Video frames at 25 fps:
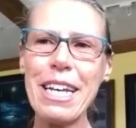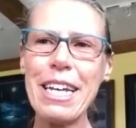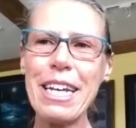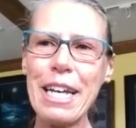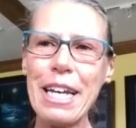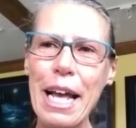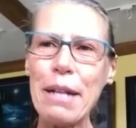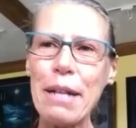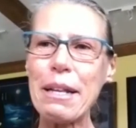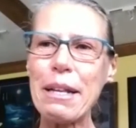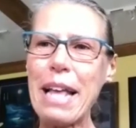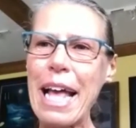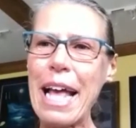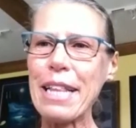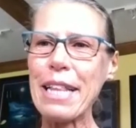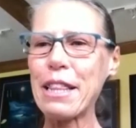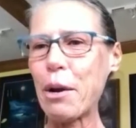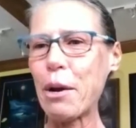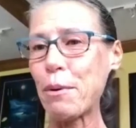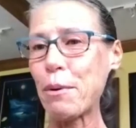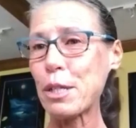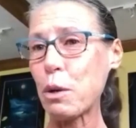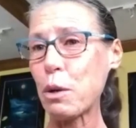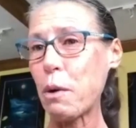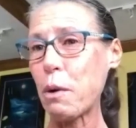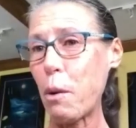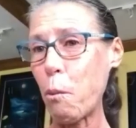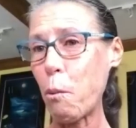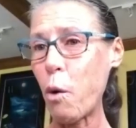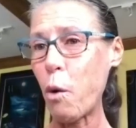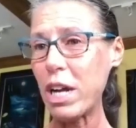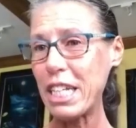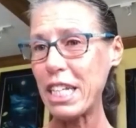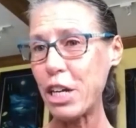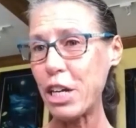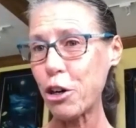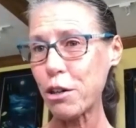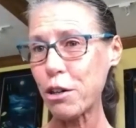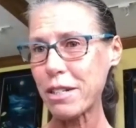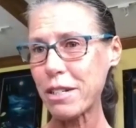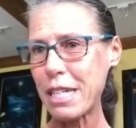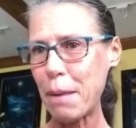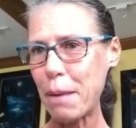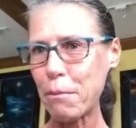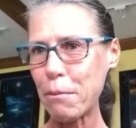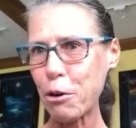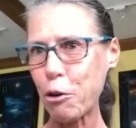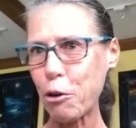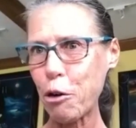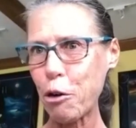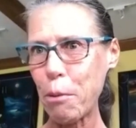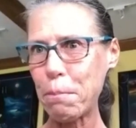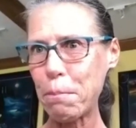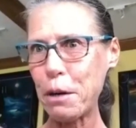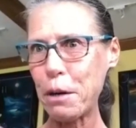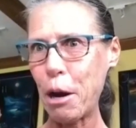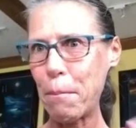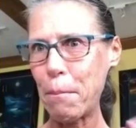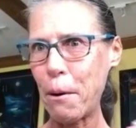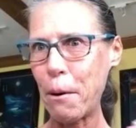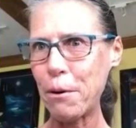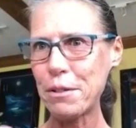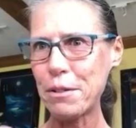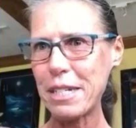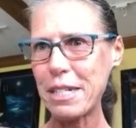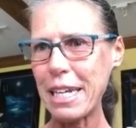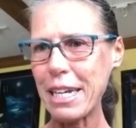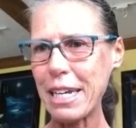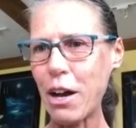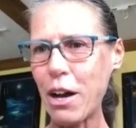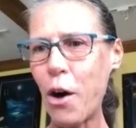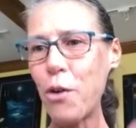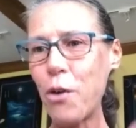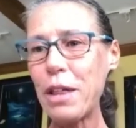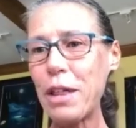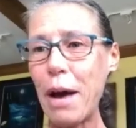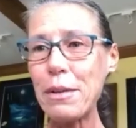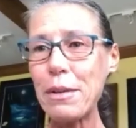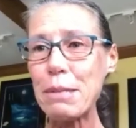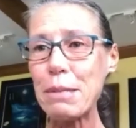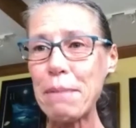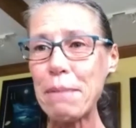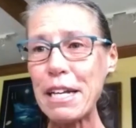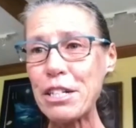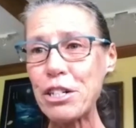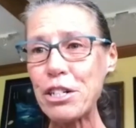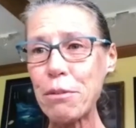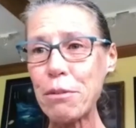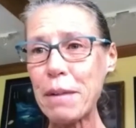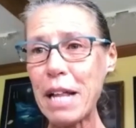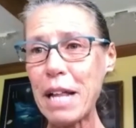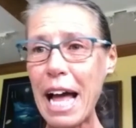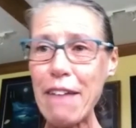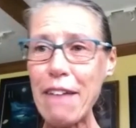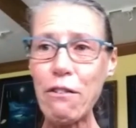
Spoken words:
and there was a 1-year summer group, posting, "Oh, that was the best year of my life.